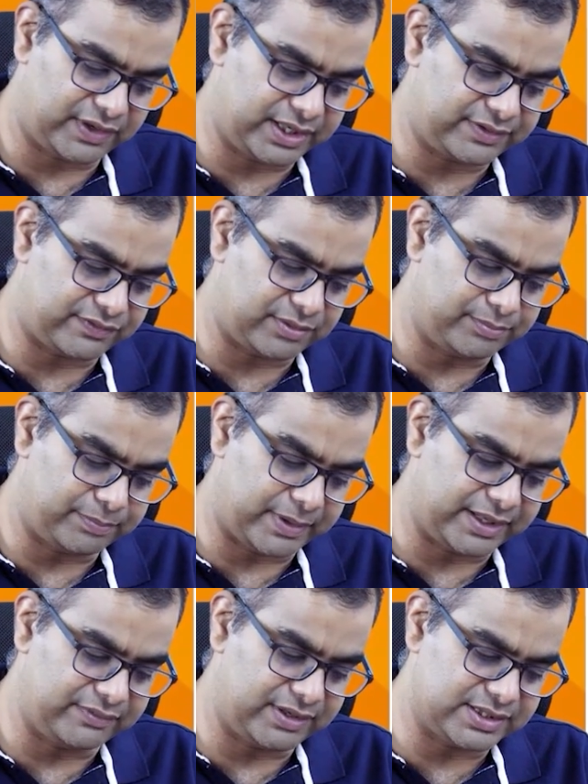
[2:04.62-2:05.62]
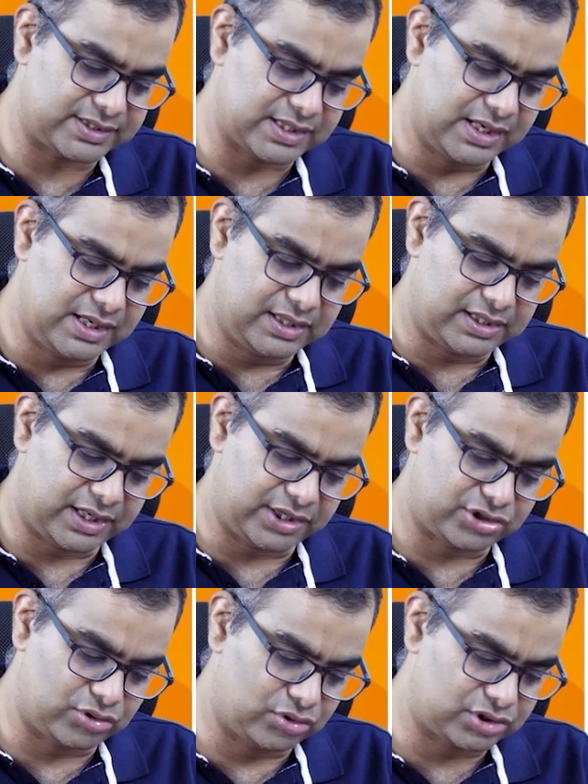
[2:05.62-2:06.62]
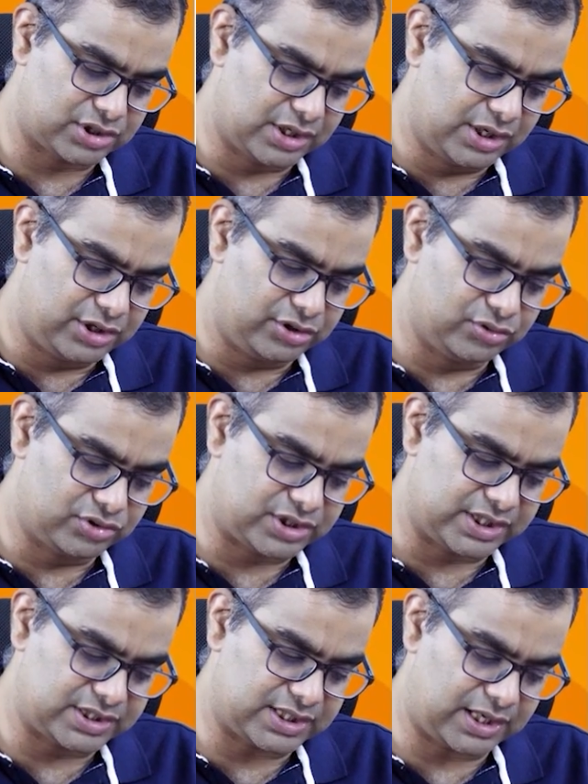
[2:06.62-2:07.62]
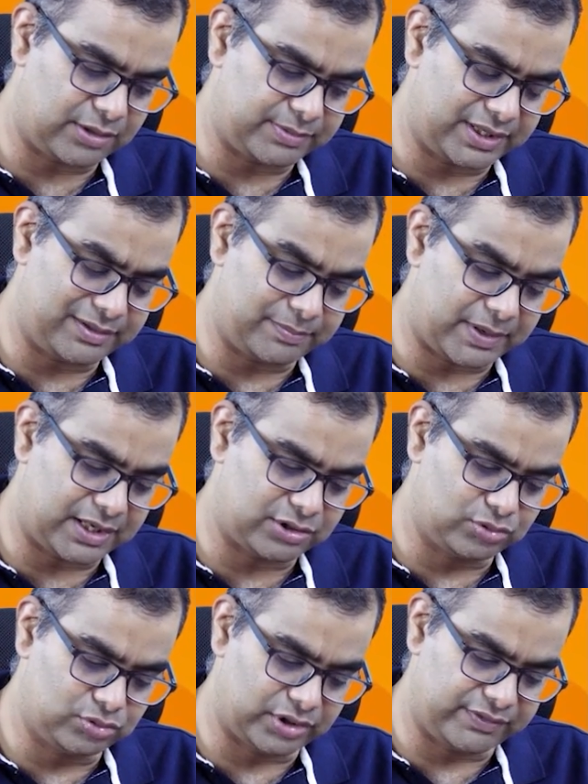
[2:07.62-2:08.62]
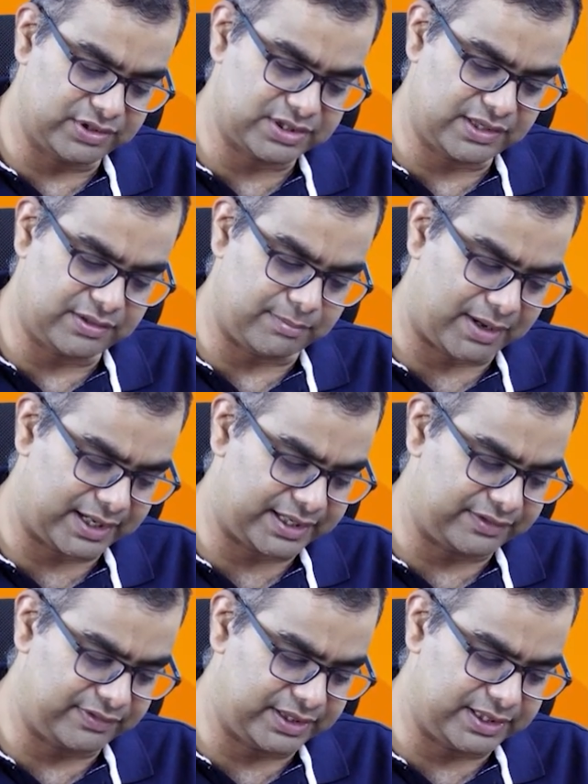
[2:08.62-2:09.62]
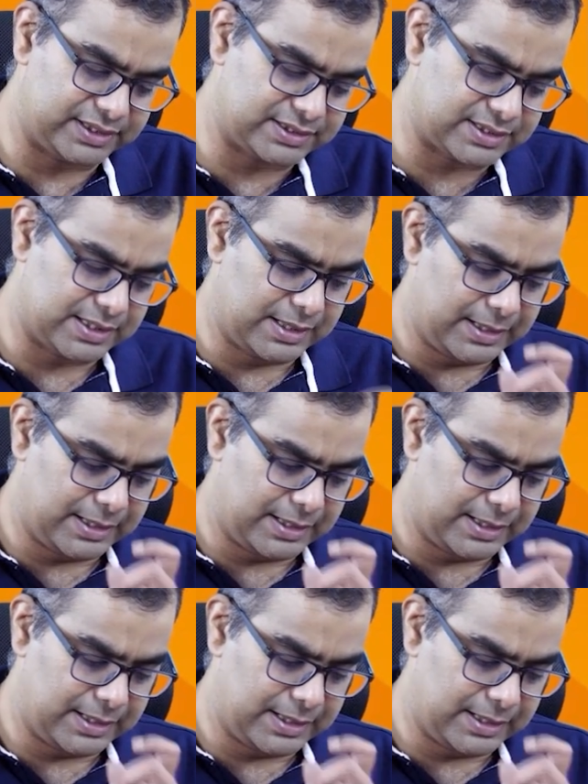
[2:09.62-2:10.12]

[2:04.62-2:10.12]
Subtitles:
rate from pairwise ratios. Use C star obtained in part 2, reverse derive the market variance.